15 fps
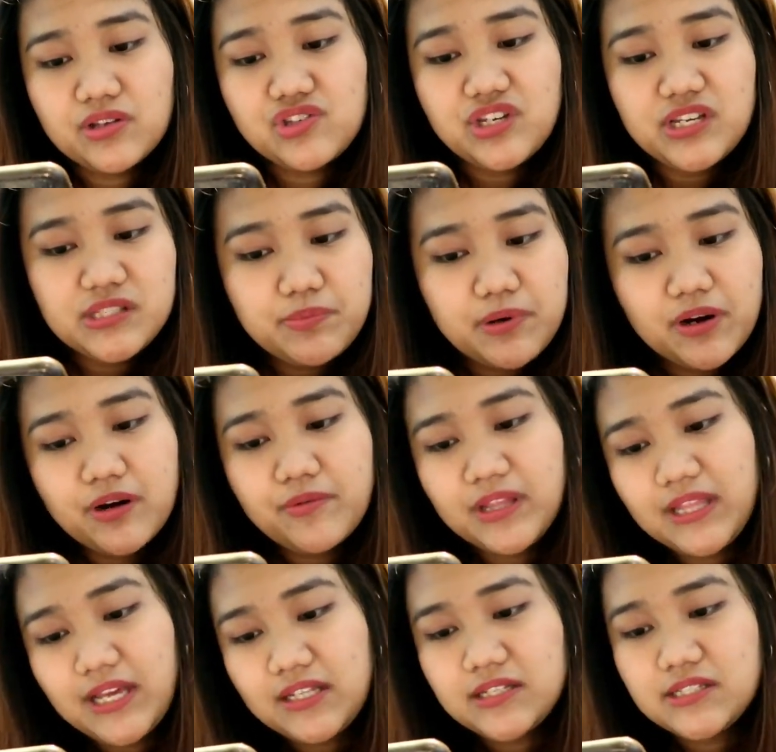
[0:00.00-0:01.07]
Cheeseburger
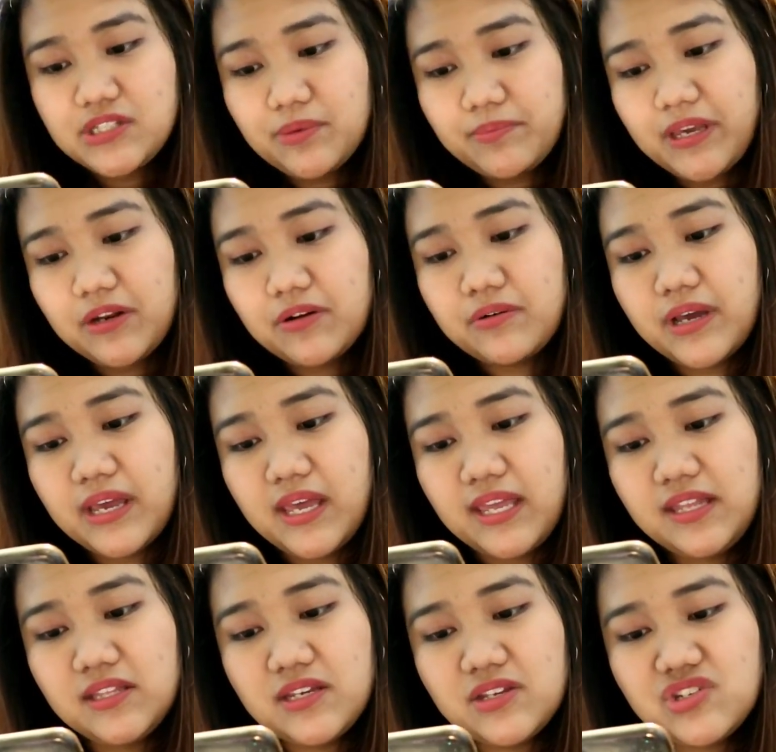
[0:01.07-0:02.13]
with lettuce, tomato,
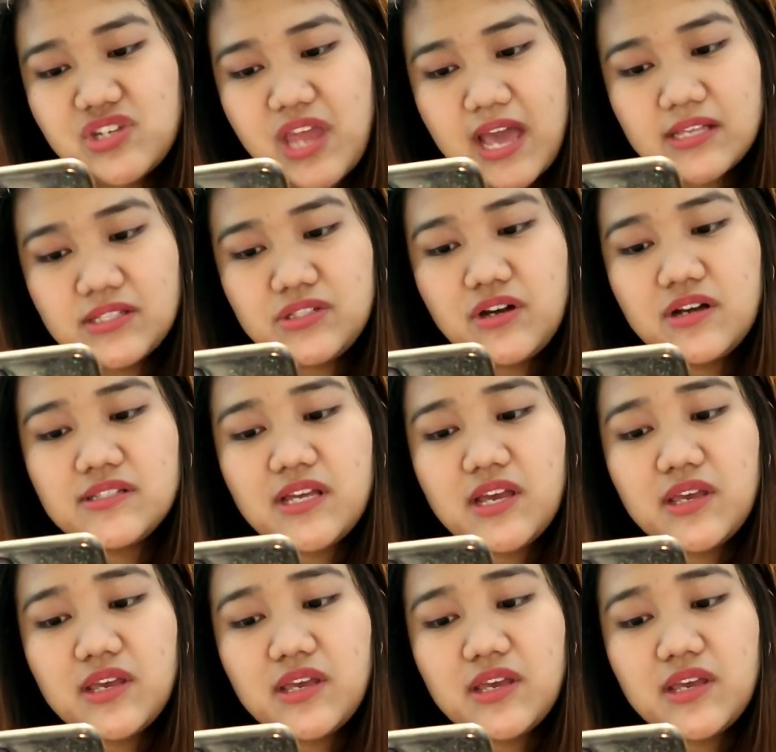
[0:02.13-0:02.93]
and shack sauce.